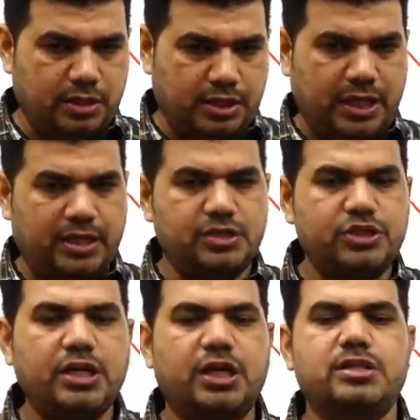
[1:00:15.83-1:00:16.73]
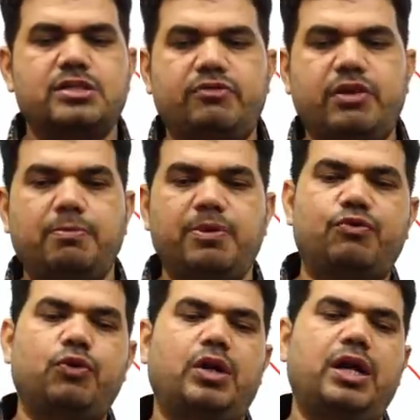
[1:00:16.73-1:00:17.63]
energy conserving
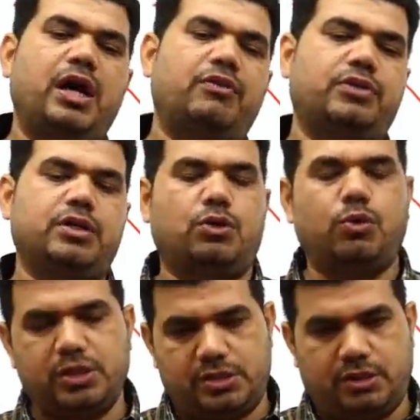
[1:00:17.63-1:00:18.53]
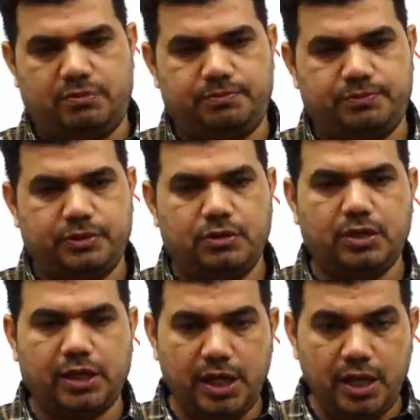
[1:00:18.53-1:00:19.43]
before and after the collision.
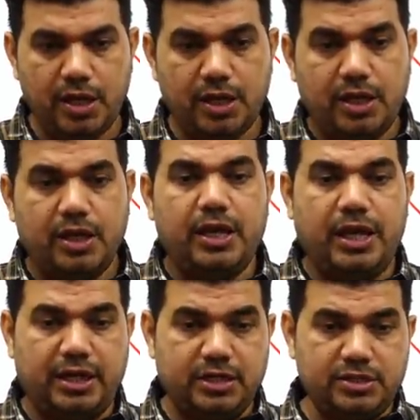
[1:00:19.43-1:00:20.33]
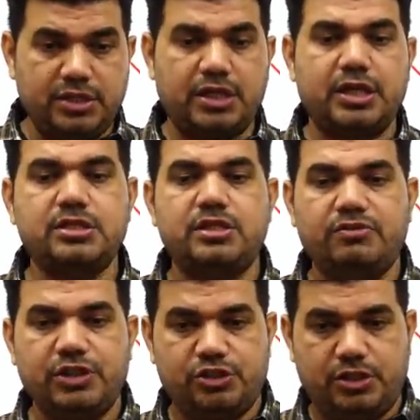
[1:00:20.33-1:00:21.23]
Okay, energy
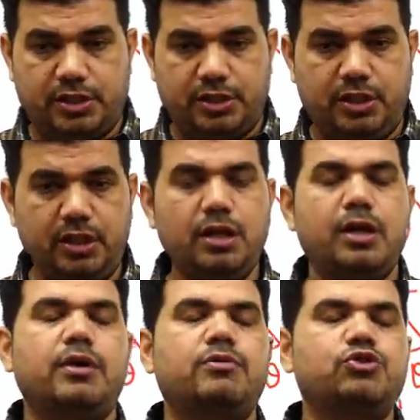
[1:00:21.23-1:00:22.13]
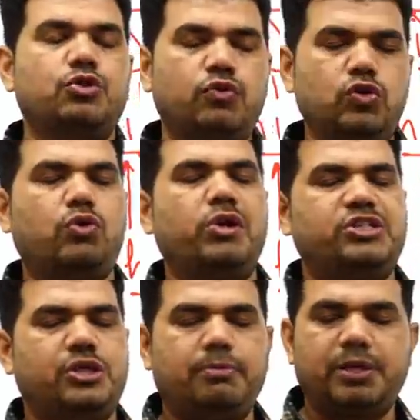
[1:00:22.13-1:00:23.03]
conservation jo wo
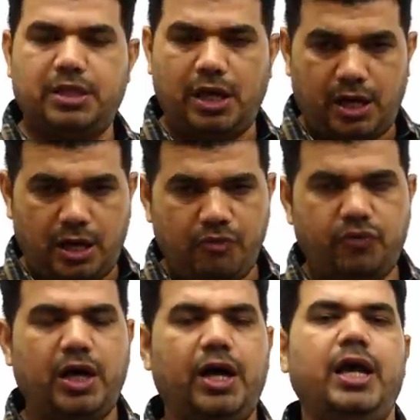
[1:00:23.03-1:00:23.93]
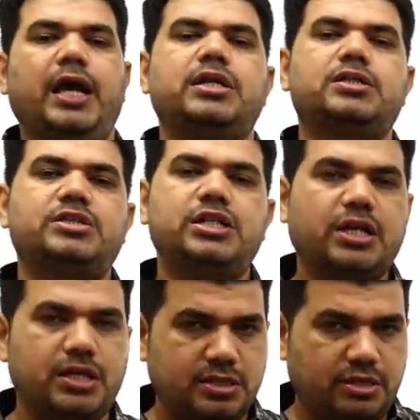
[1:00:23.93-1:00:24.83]
question mein tha, waha energy
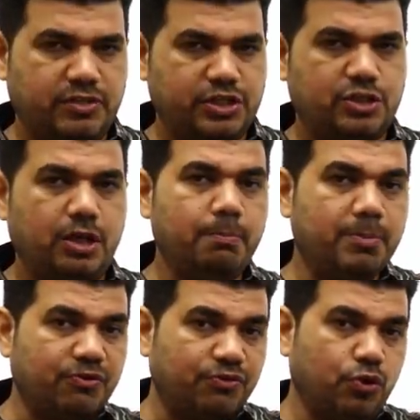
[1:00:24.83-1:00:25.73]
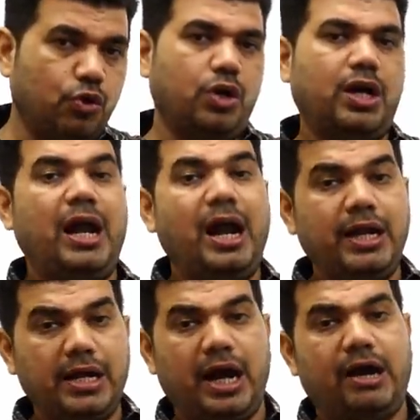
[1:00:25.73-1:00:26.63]
conservation before
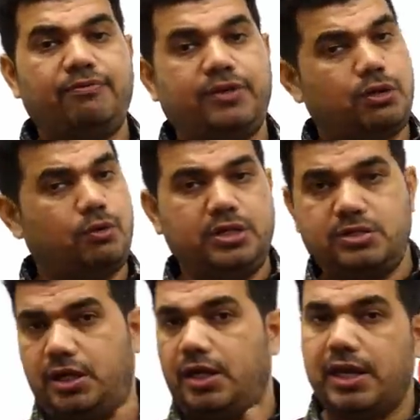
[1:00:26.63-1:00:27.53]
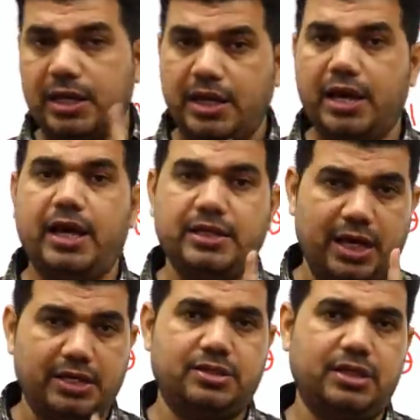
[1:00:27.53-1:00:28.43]
and after collision nahi kiya hai.
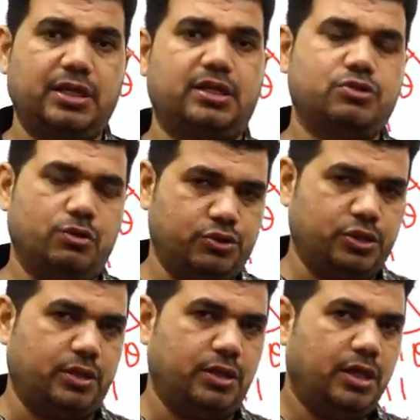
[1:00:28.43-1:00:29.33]
Dhyan se dekhna solution.